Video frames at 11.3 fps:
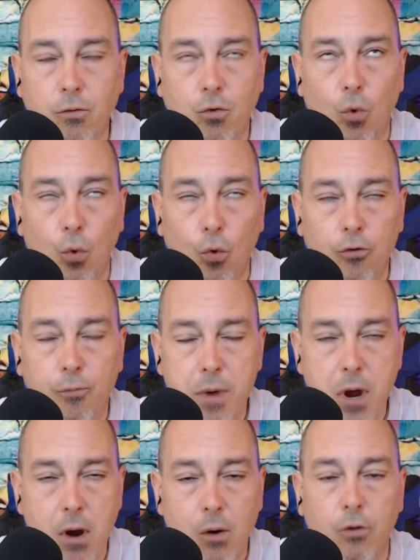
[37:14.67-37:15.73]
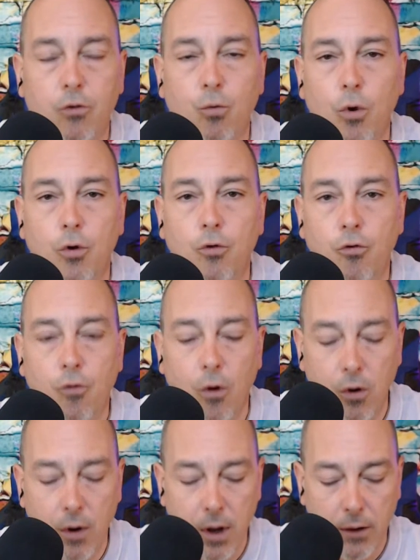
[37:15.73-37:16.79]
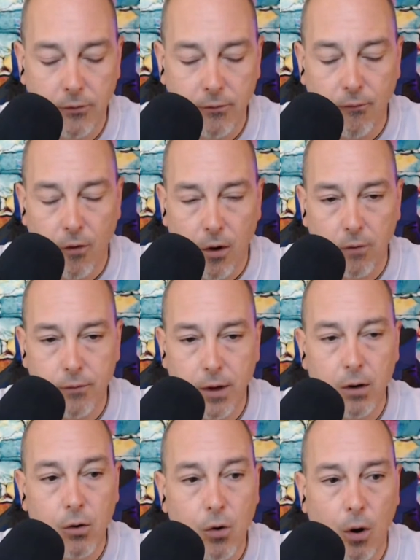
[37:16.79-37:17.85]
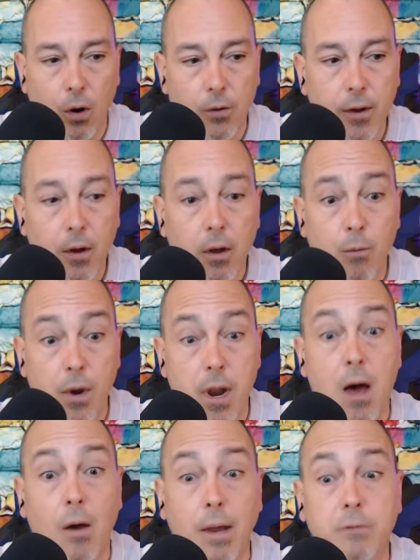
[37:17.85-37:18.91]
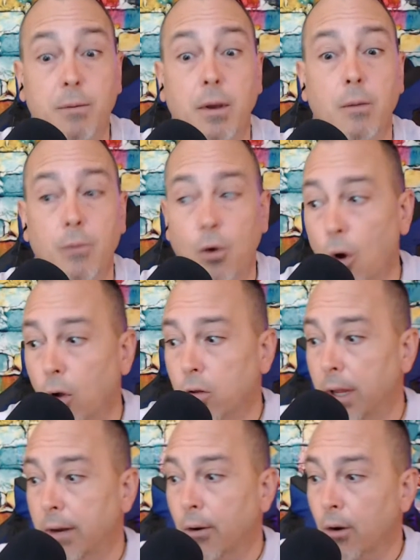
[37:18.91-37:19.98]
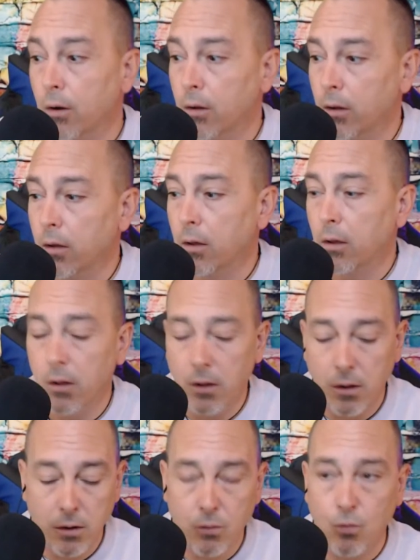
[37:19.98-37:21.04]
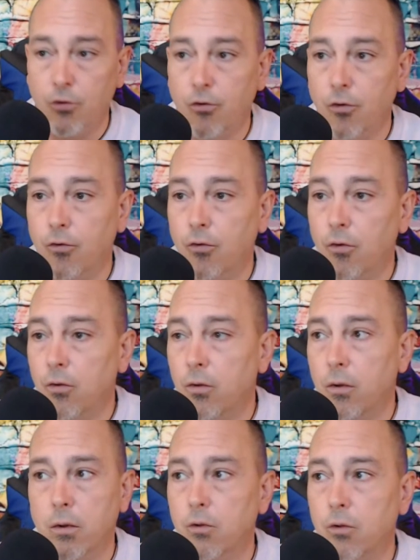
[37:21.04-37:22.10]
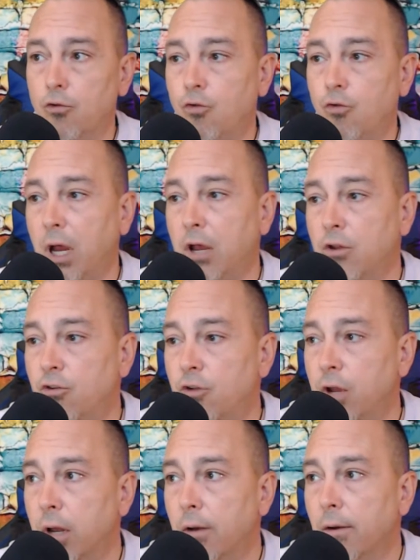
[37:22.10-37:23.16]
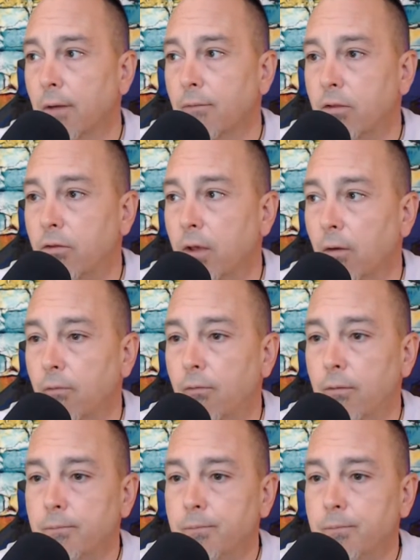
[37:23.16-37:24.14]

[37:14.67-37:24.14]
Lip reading: Gould's parents were concerned that he's involved in a cult, but now he's become the cult leader, which is strange in and of itself.